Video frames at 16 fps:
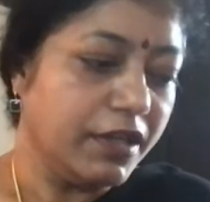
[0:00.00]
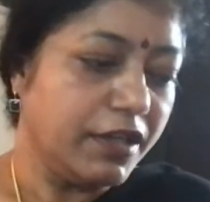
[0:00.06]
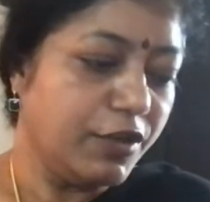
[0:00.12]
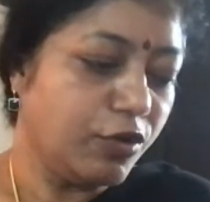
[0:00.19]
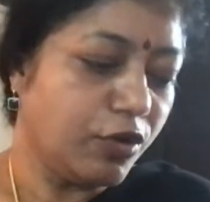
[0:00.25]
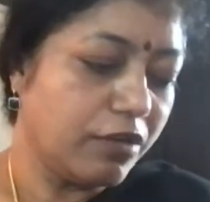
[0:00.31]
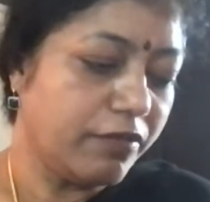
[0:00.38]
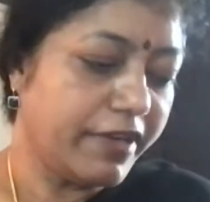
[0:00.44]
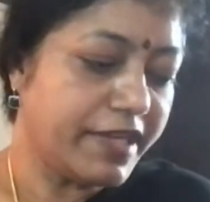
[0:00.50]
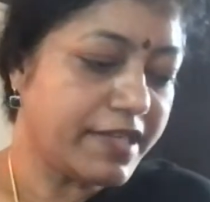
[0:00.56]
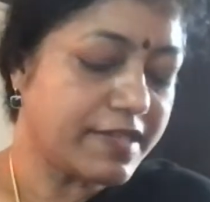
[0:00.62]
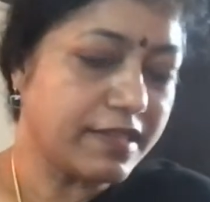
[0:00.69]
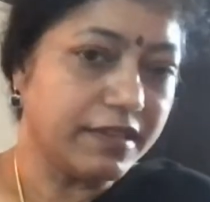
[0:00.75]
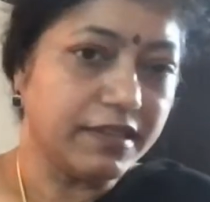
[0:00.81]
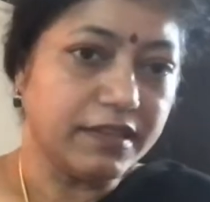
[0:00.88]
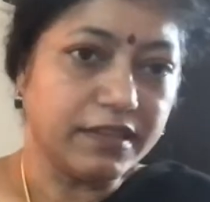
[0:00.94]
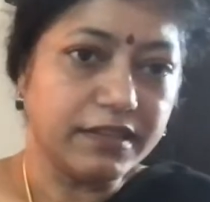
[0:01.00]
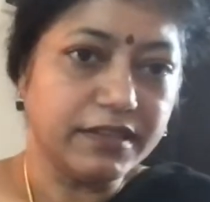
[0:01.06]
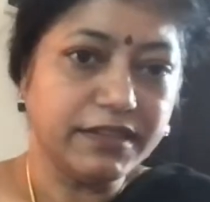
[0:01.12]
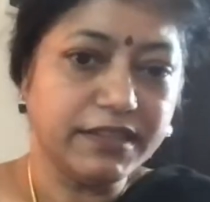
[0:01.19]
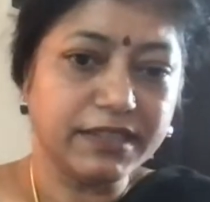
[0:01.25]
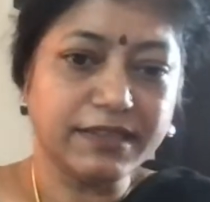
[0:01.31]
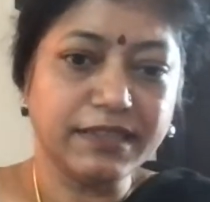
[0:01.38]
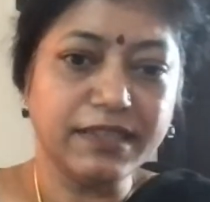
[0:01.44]
He always
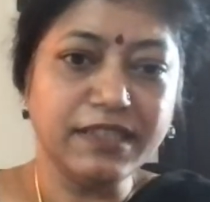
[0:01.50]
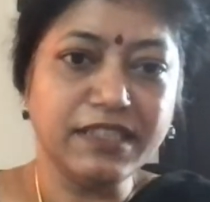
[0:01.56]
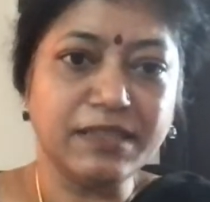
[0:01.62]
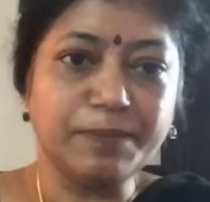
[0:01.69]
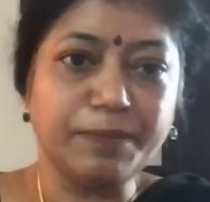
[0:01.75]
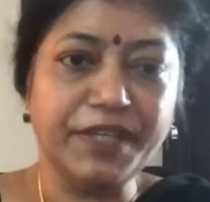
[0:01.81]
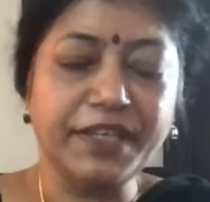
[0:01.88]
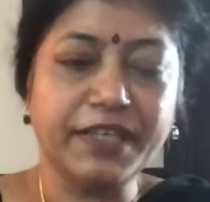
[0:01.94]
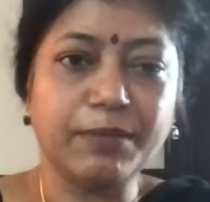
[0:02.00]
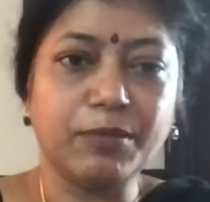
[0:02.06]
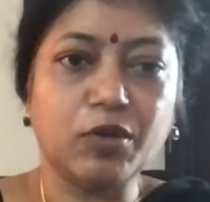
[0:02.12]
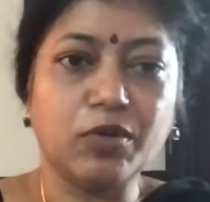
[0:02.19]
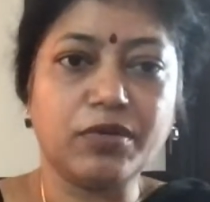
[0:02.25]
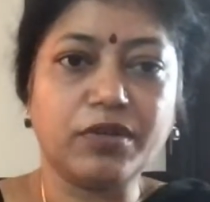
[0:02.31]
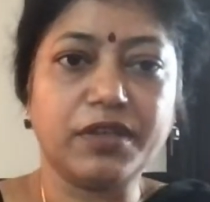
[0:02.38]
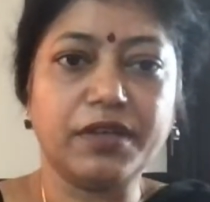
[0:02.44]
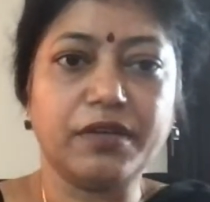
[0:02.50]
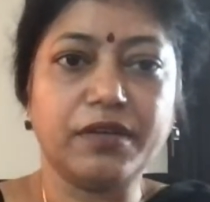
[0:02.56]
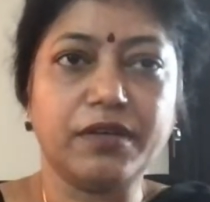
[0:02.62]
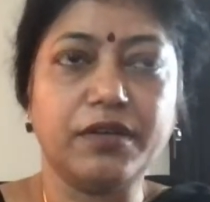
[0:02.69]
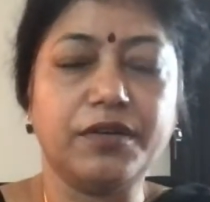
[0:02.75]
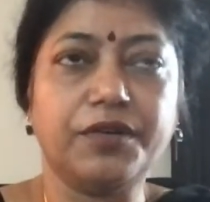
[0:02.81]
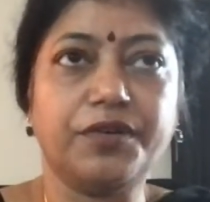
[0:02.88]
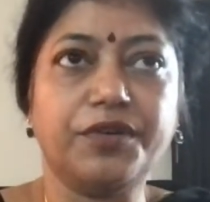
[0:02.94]
just didn't speak about
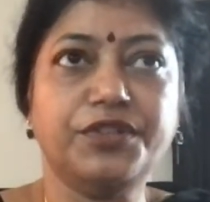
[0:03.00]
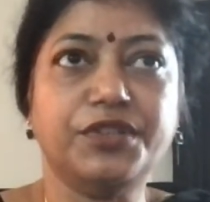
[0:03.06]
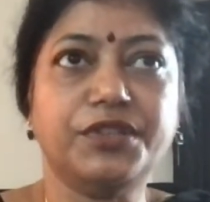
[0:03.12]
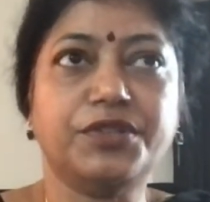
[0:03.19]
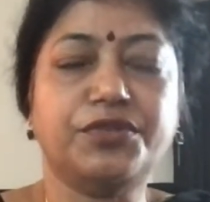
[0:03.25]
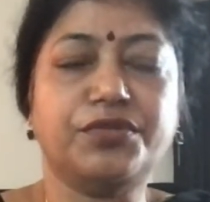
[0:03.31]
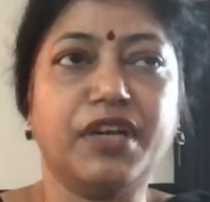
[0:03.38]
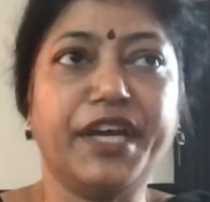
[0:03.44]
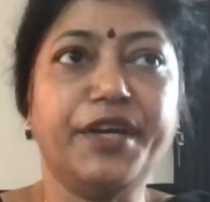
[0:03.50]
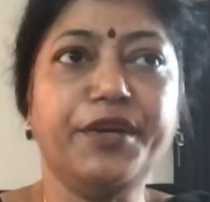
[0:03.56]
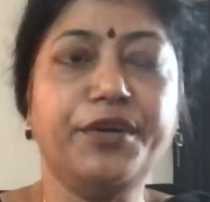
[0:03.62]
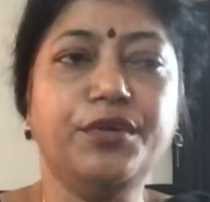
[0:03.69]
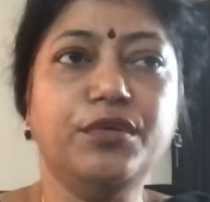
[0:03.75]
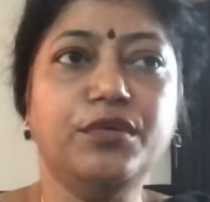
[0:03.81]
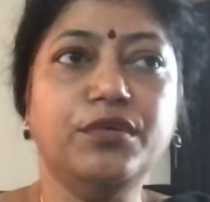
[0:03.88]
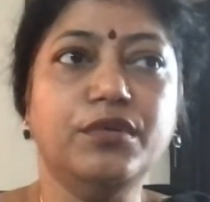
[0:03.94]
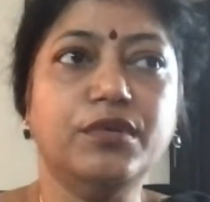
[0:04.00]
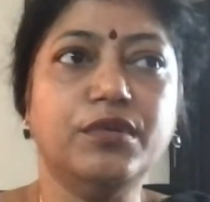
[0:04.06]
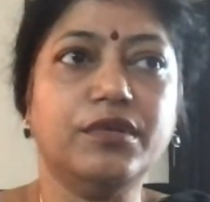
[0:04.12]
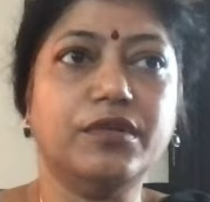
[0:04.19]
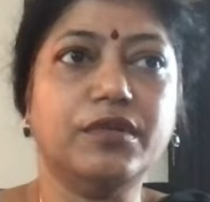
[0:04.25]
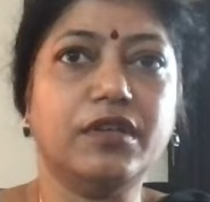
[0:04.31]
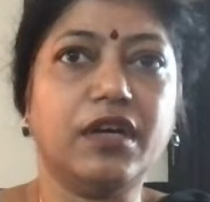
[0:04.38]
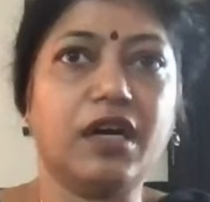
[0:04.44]
just trying to
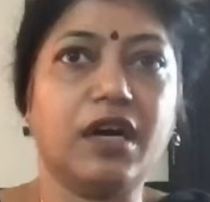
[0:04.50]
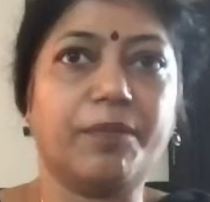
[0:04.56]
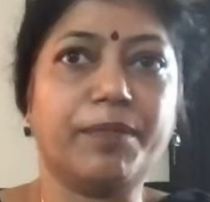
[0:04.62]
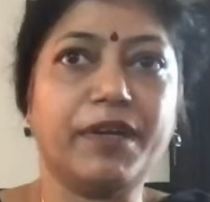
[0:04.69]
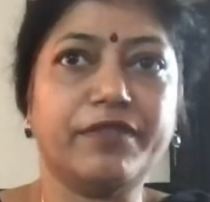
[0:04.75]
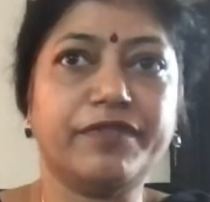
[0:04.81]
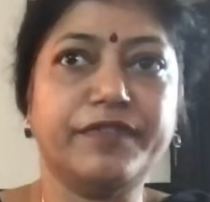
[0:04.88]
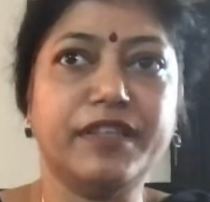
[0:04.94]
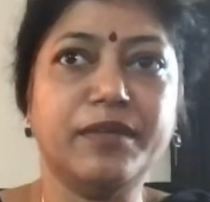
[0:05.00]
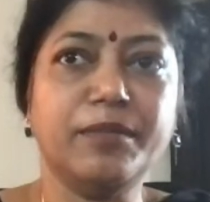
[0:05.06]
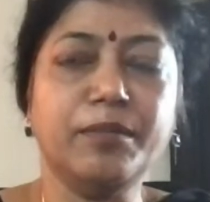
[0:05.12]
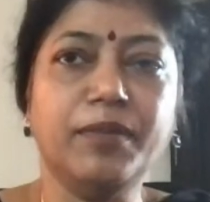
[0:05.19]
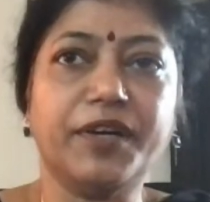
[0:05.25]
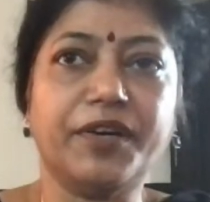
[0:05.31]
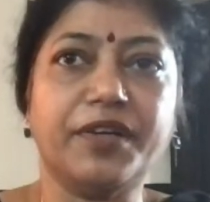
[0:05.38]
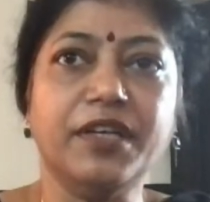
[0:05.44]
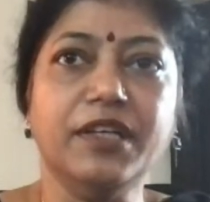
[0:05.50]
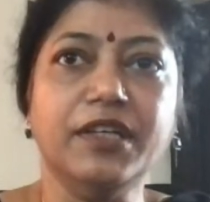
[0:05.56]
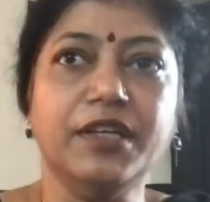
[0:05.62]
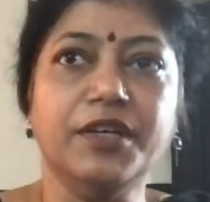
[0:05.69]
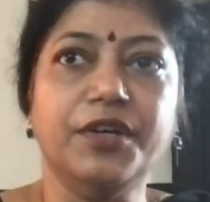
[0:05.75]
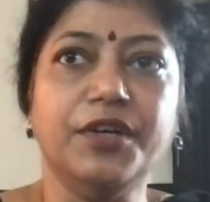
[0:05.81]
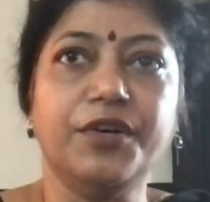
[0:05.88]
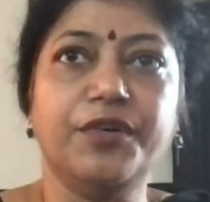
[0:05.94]
uplift them, but
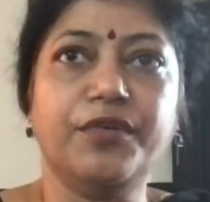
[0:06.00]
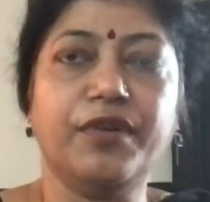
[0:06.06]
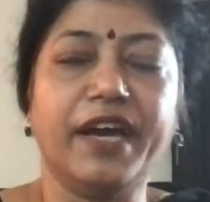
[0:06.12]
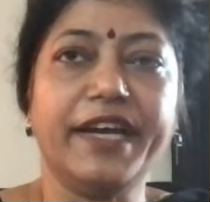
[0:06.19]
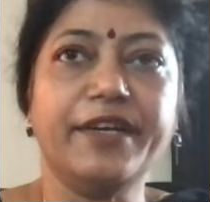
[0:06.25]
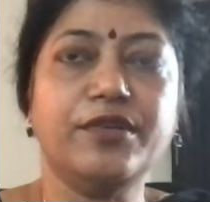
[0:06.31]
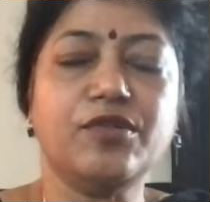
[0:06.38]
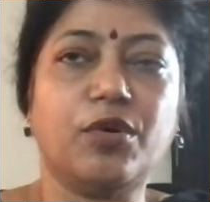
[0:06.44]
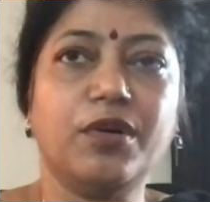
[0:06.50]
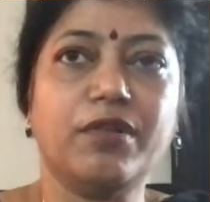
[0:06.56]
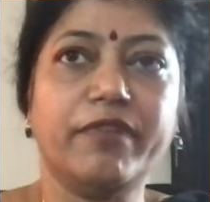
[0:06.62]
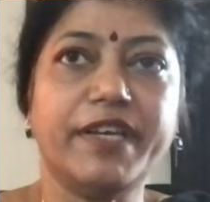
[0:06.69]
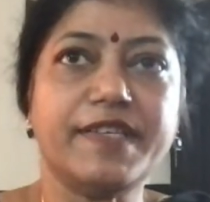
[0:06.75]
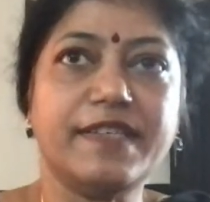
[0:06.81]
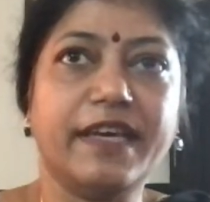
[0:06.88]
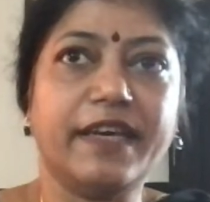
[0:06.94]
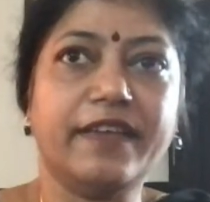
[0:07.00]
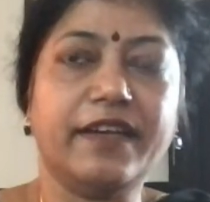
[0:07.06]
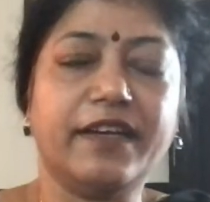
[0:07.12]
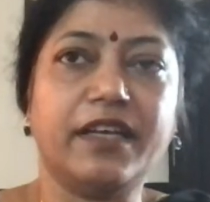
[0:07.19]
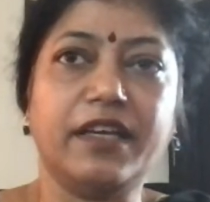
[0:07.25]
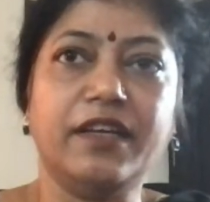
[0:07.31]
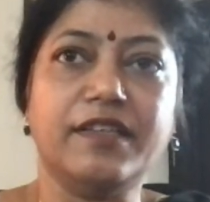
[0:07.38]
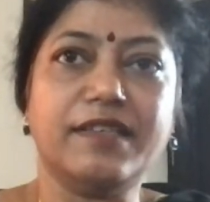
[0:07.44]
trying to always say
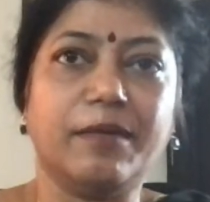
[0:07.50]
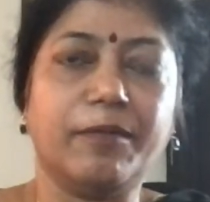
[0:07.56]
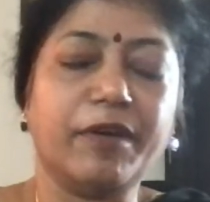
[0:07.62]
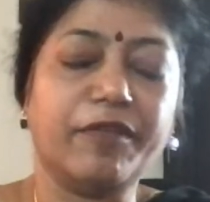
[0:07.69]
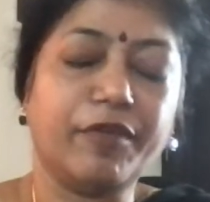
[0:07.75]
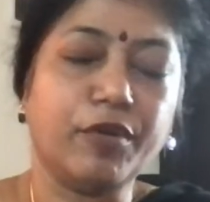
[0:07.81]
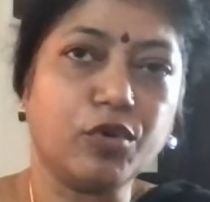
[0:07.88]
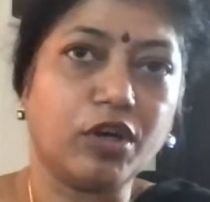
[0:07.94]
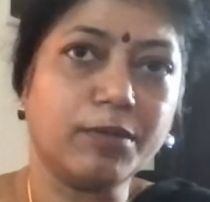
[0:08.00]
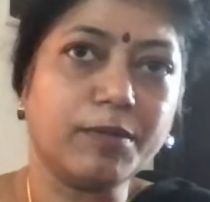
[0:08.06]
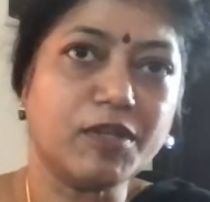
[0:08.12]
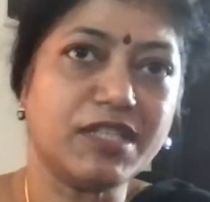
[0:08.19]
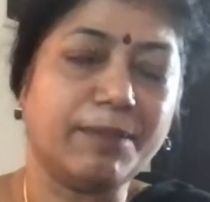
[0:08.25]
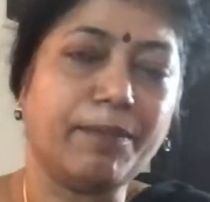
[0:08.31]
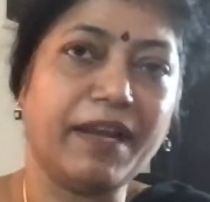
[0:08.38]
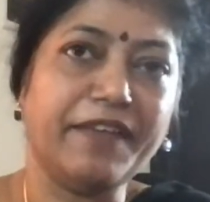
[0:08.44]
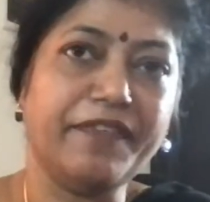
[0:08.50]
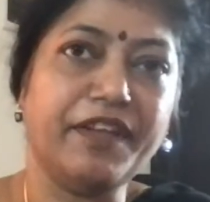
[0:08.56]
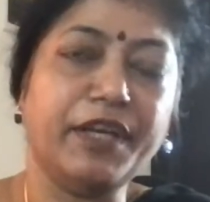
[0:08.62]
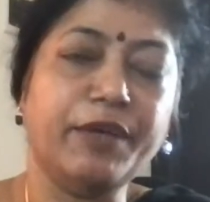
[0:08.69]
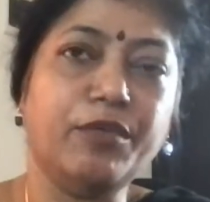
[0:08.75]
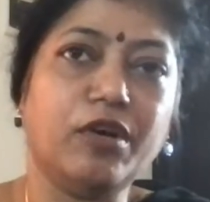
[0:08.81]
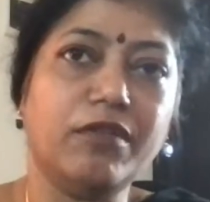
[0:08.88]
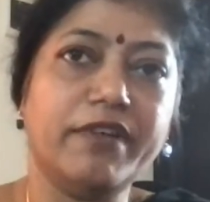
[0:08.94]
that if you talk about subplan,
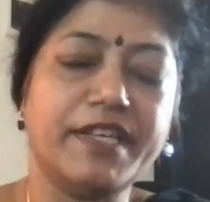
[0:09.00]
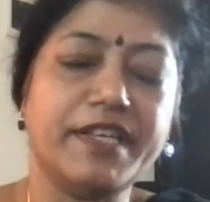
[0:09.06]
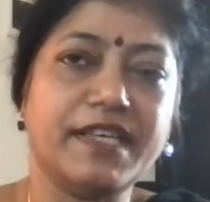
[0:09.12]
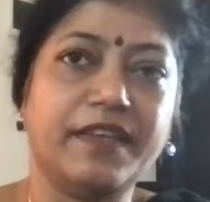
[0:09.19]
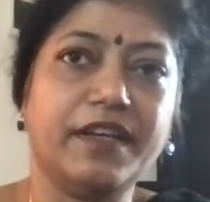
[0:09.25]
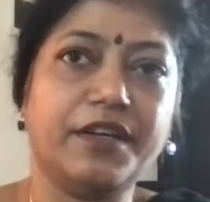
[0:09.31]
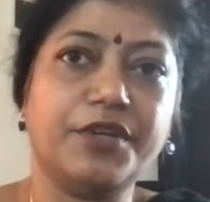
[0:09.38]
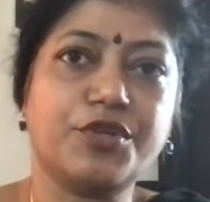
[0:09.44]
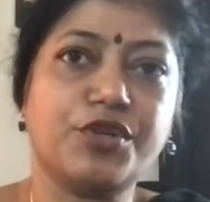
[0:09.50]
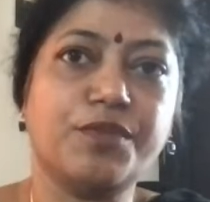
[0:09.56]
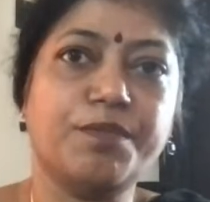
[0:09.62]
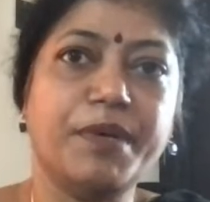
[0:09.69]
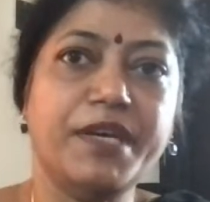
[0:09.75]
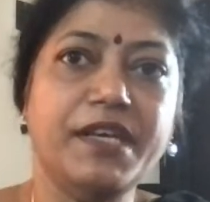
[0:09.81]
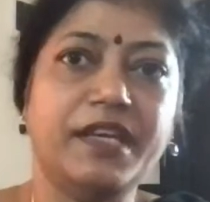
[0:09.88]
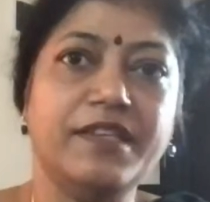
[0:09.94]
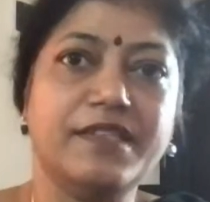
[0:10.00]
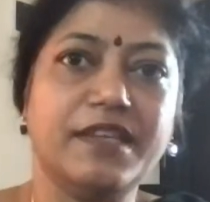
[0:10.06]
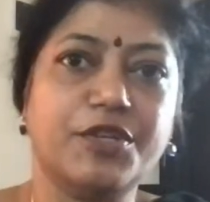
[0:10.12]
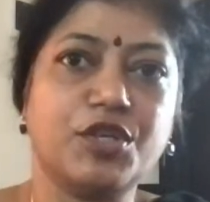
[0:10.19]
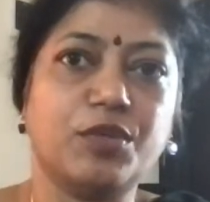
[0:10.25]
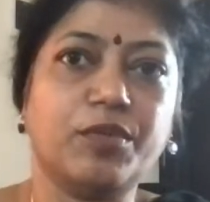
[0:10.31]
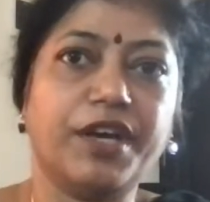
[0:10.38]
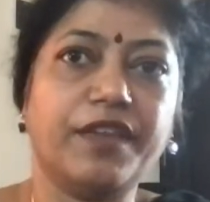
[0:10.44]
then he would always say that it should be in
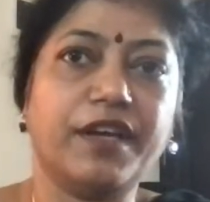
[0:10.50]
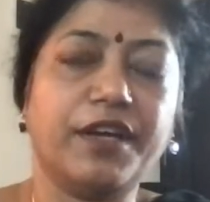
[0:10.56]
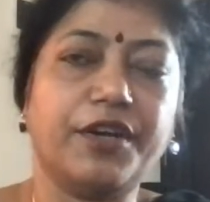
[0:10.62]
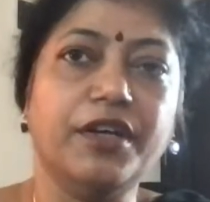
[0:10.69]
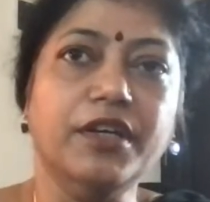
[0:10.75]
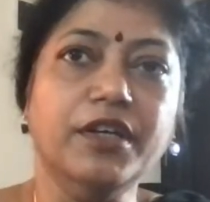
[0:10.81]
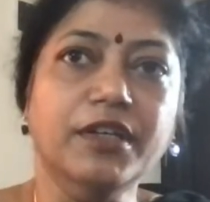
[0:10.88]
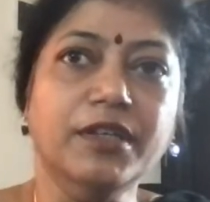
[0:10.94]
such a way that